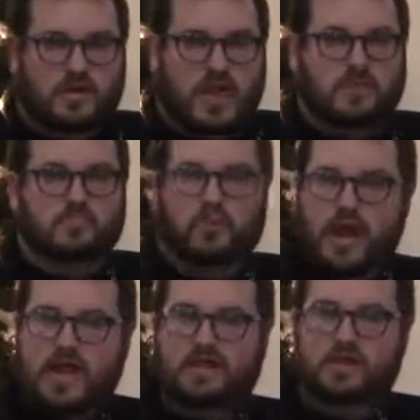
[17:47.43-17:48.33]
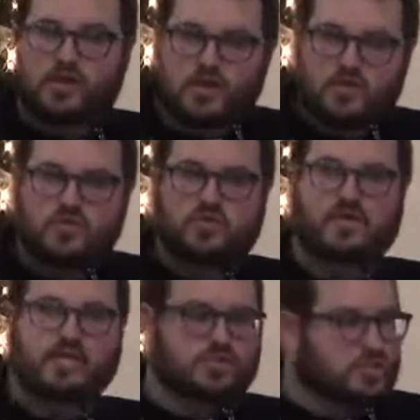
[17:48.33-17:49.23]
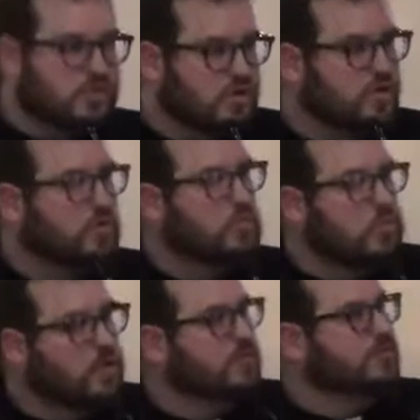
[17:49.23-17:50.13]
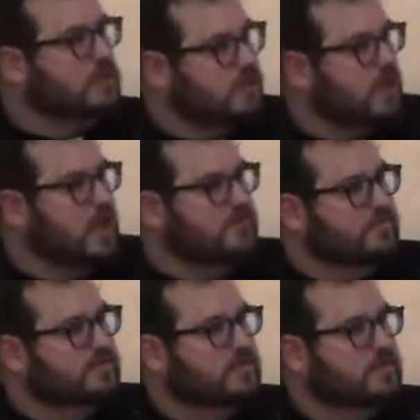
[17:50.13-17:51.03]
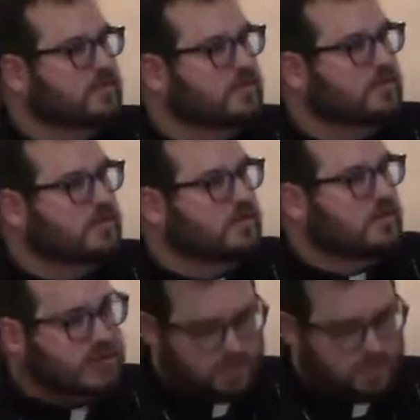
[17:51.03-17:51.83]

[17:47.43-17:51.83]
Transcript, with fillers: and brand new, eternal, perfect life in